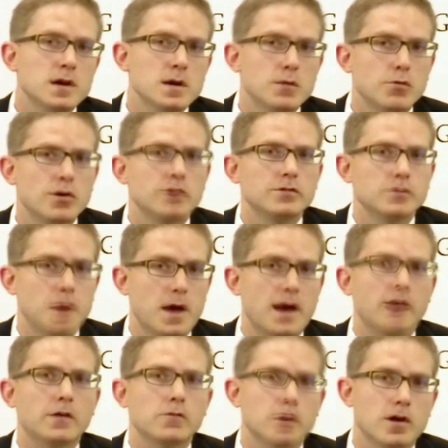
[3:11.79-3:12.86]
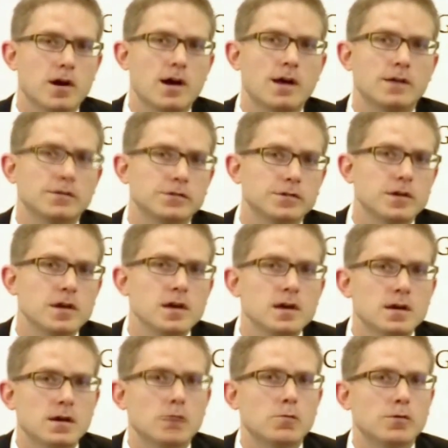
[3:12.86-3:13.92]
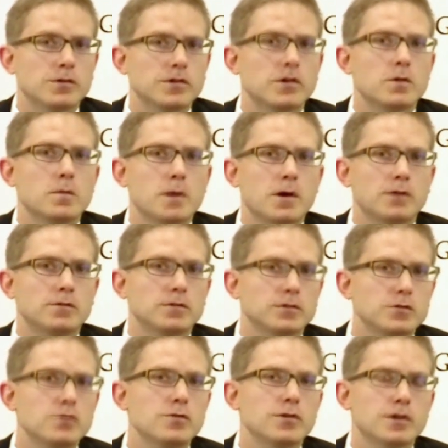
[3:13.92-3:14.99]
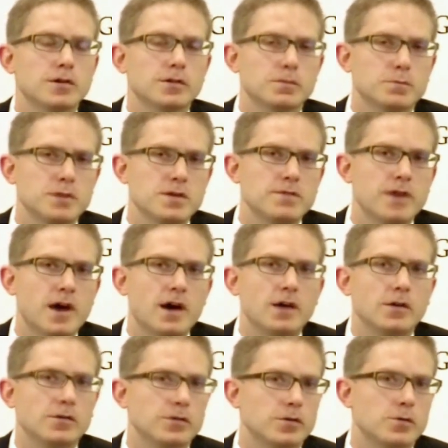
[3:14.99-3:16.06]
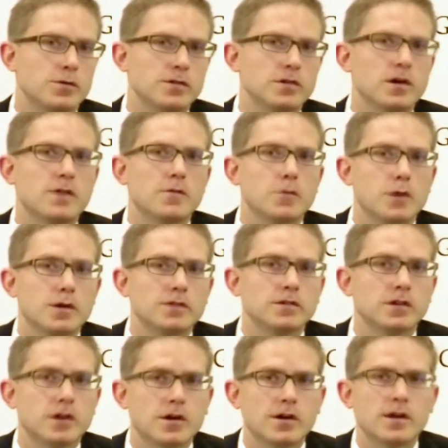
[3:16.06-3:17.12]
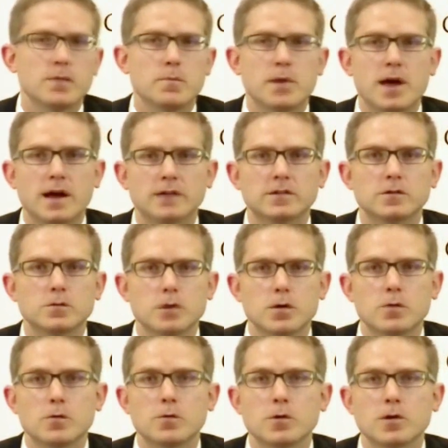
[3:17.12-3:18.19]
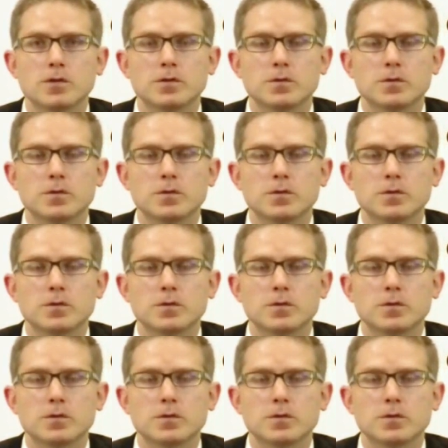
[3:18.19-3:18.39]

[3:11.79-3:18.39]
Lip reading: Pretty dramatic rise. We're still at about two-thirds of peak value, so we still have a ways to go to get back to where we were at the